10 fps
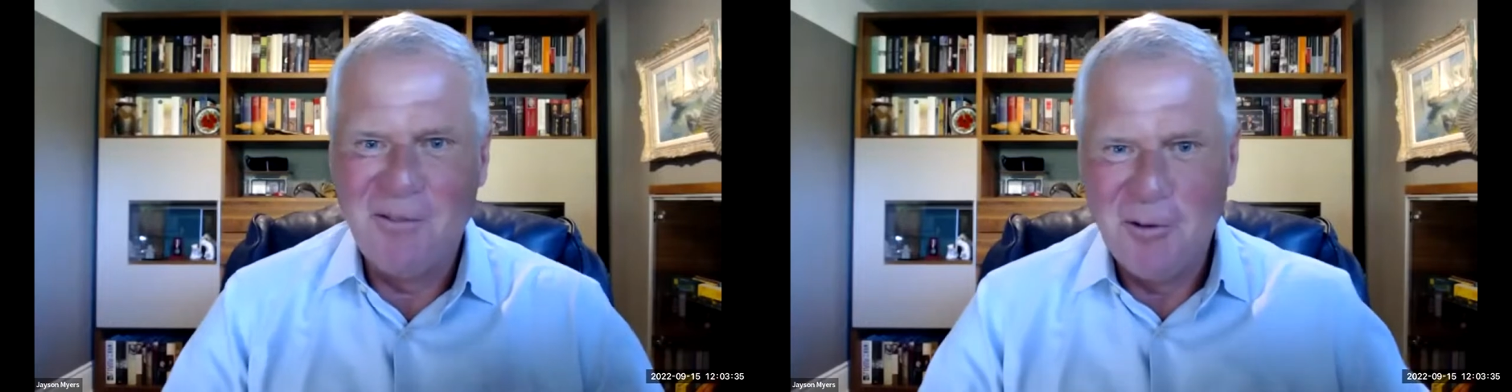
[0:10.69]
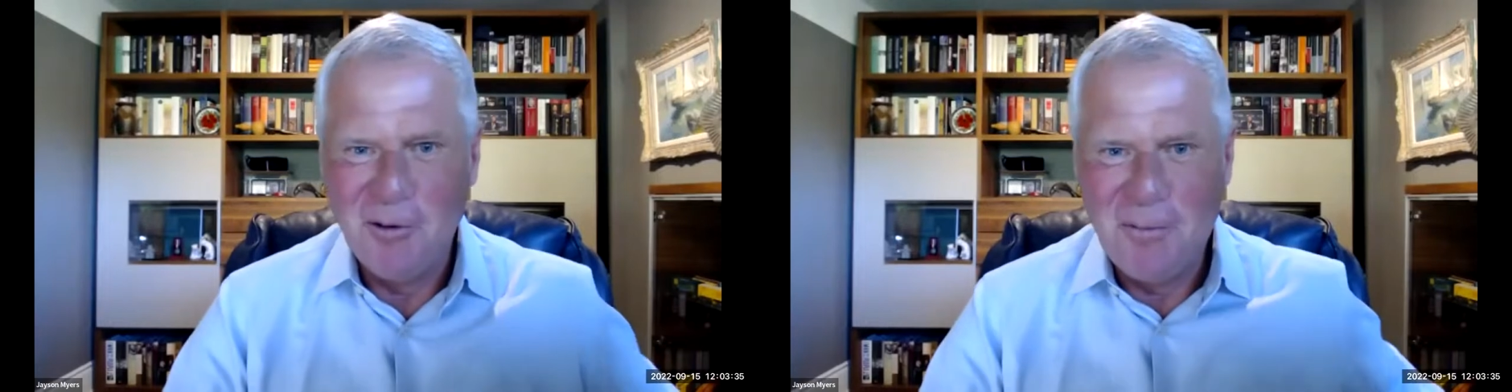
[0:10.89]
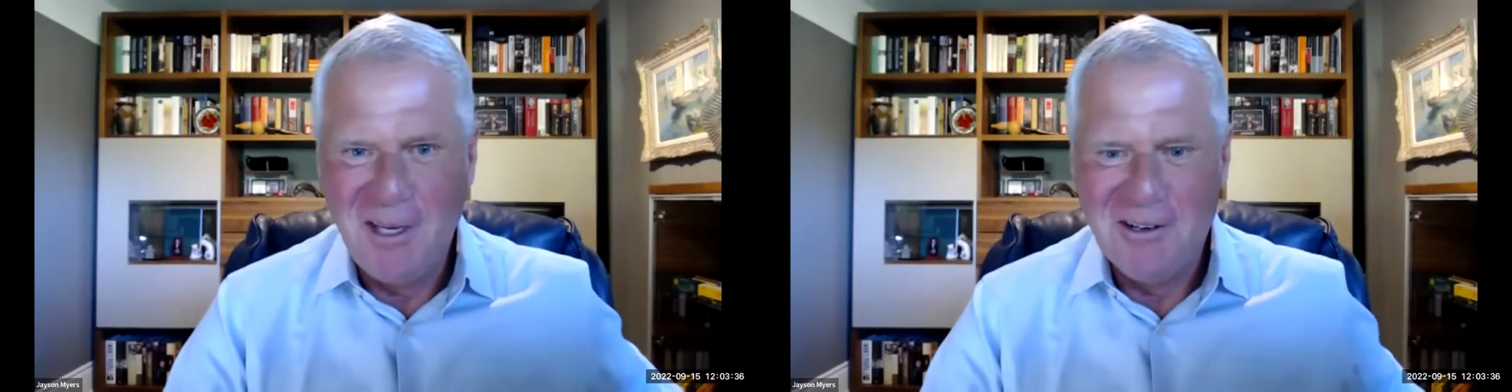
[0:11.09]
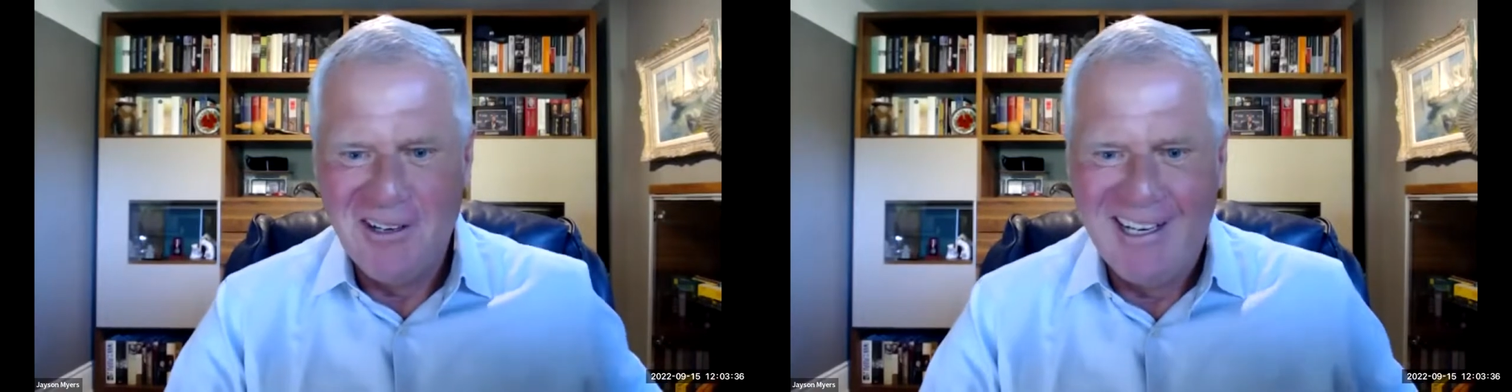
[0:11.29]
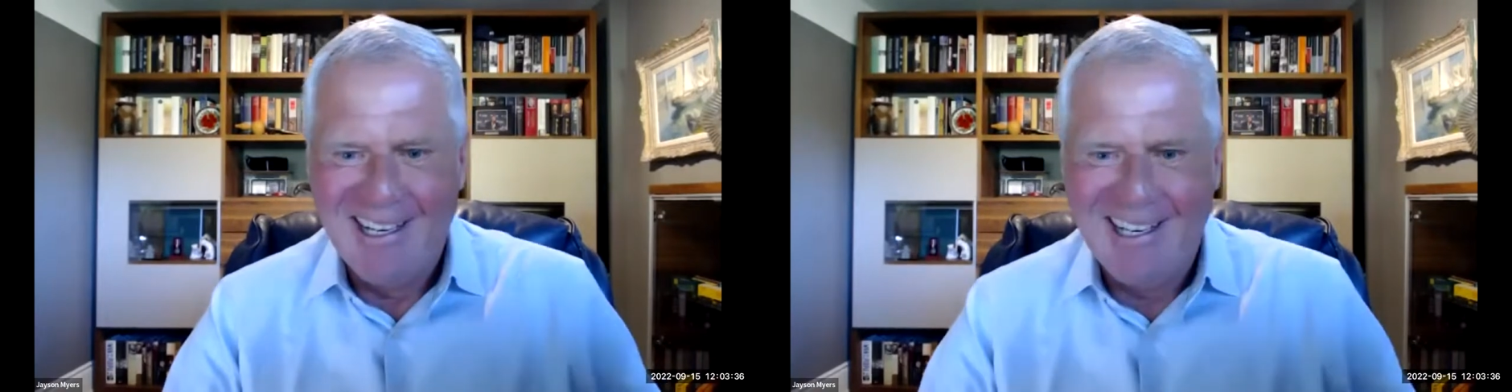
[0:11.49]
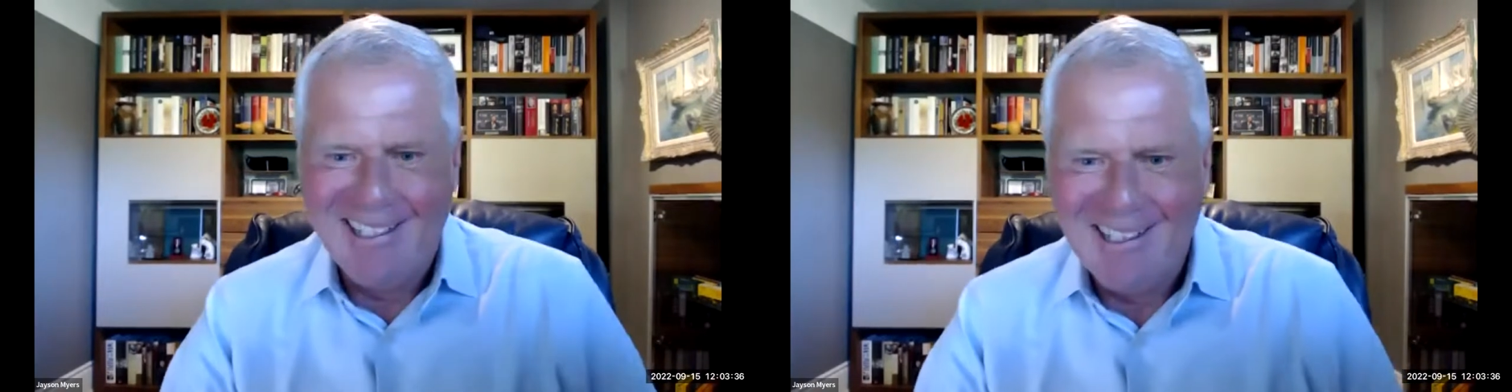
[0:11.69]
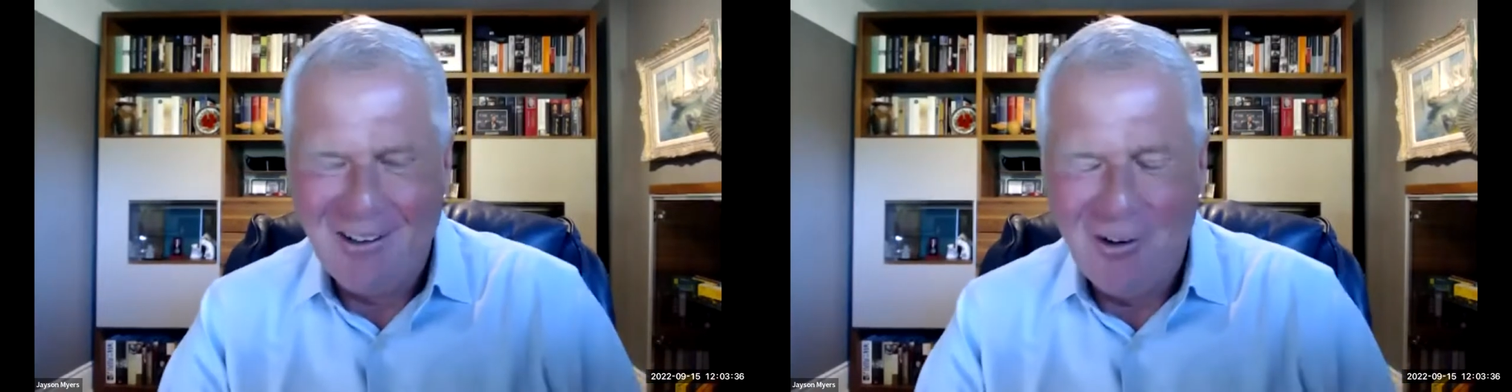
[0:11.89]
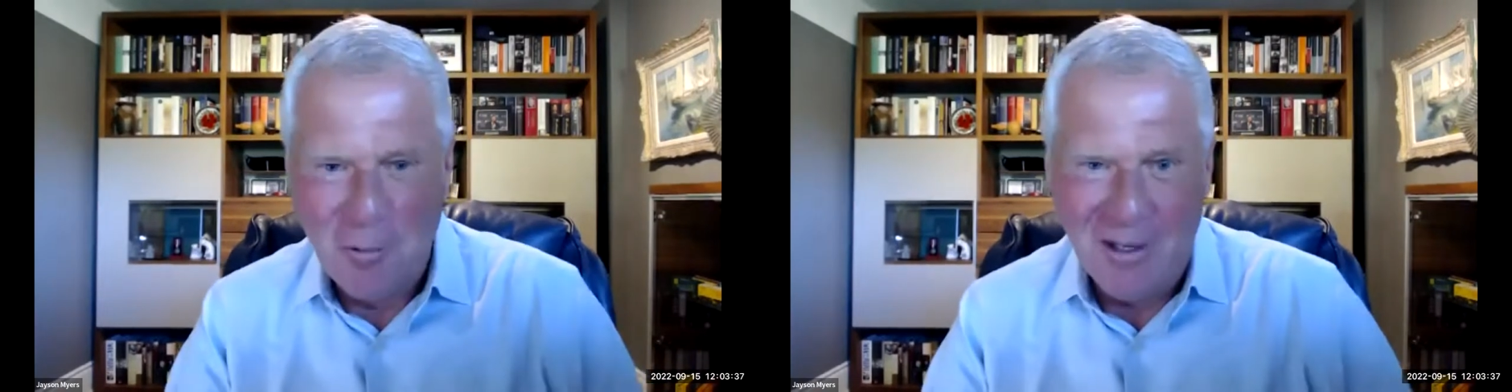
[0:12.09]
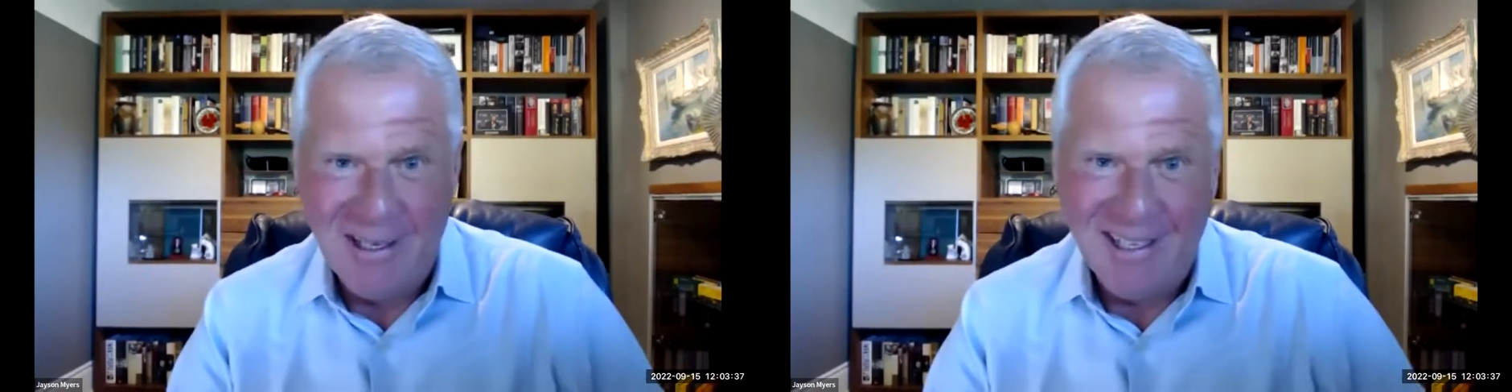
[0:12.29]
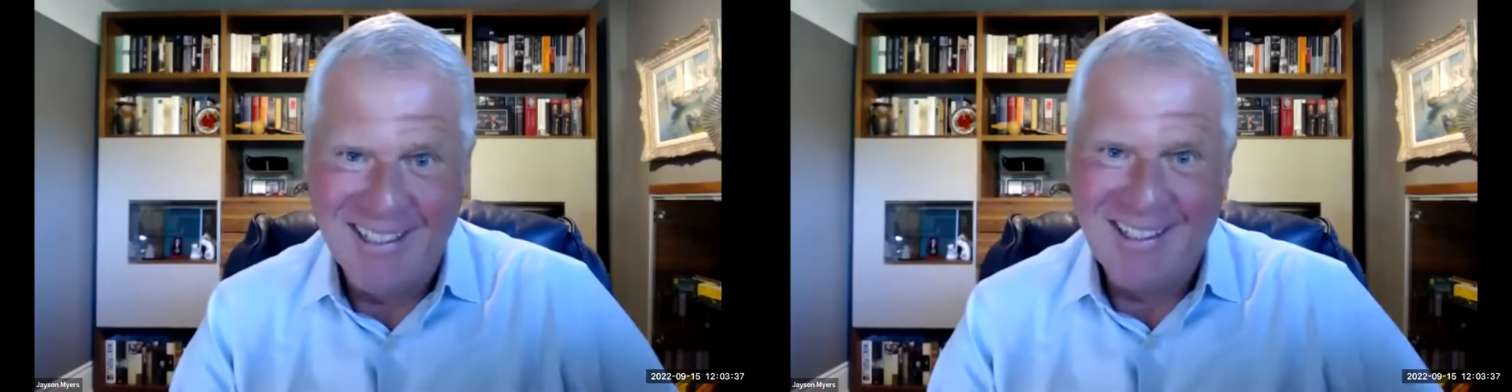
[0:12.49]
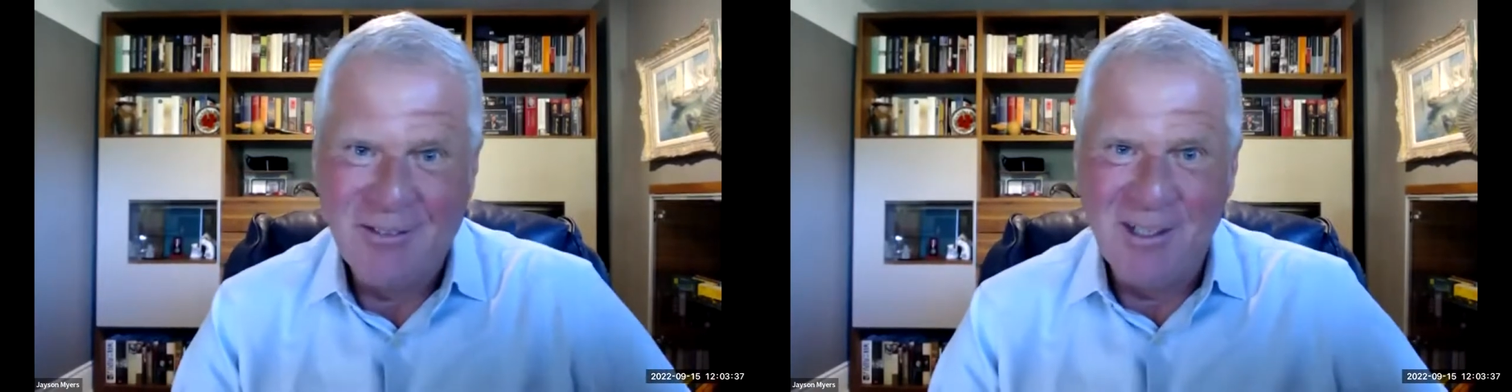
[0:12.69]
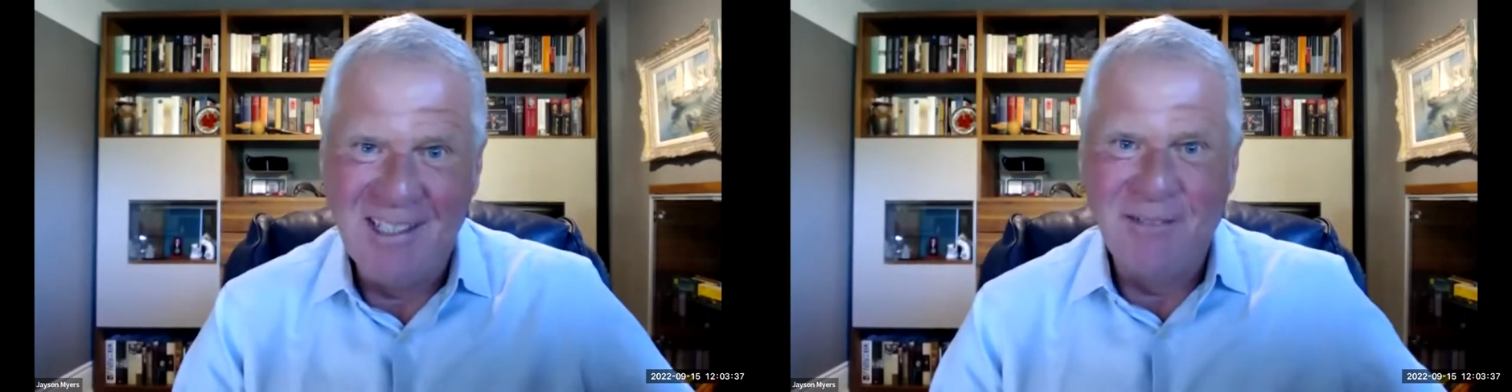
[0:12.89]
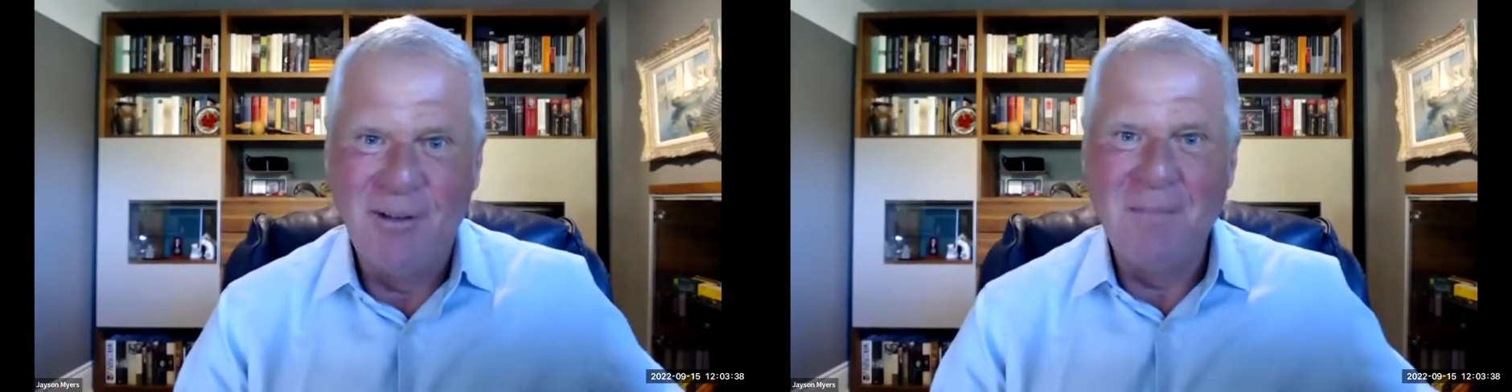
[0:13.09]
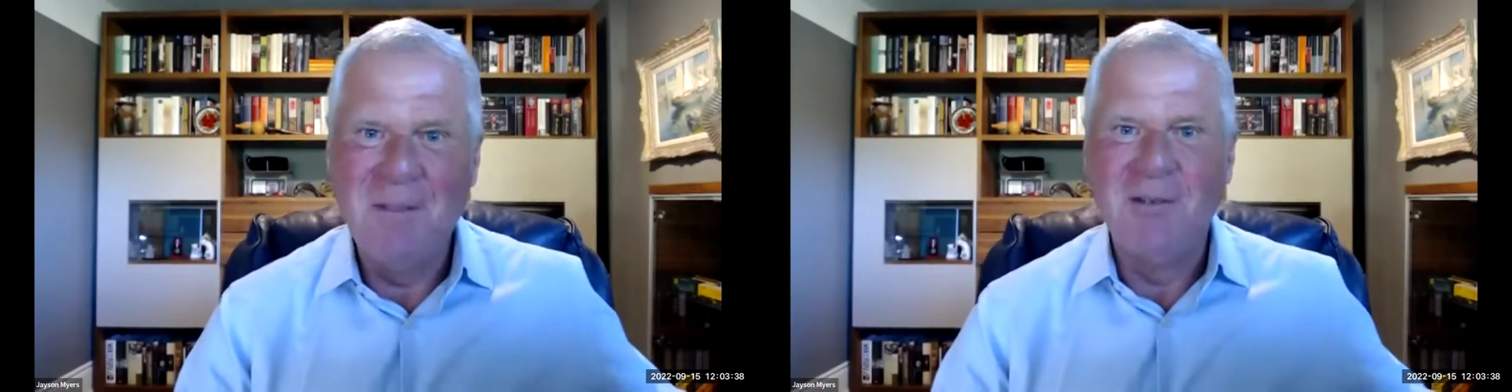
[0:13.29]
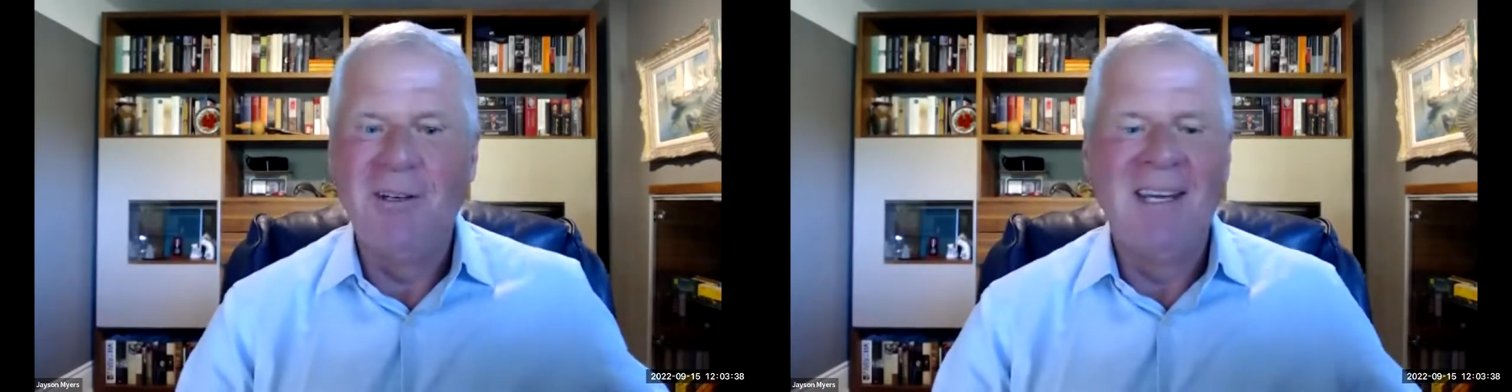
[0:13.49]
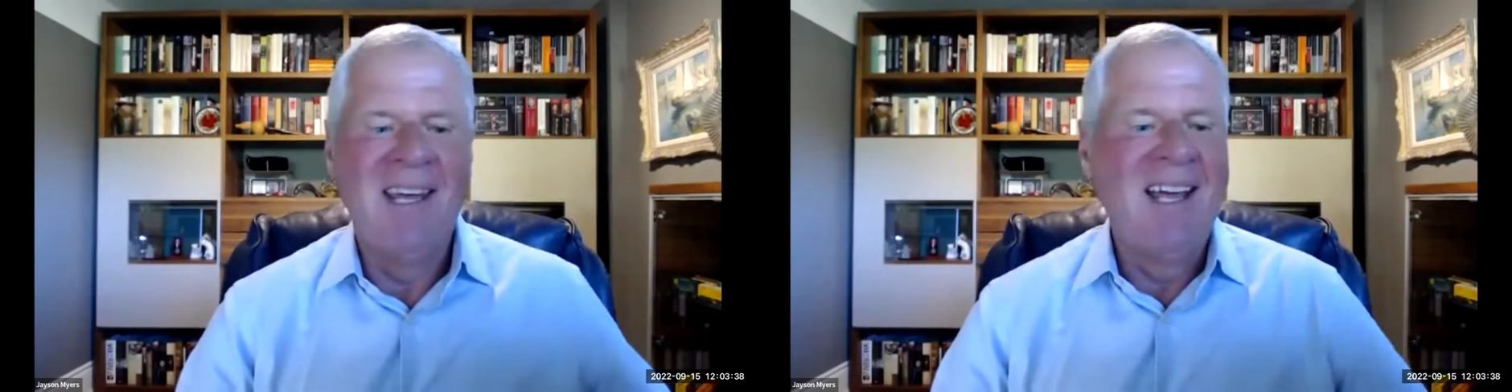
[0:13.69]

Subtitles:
for both Peter and I hope we live up to it.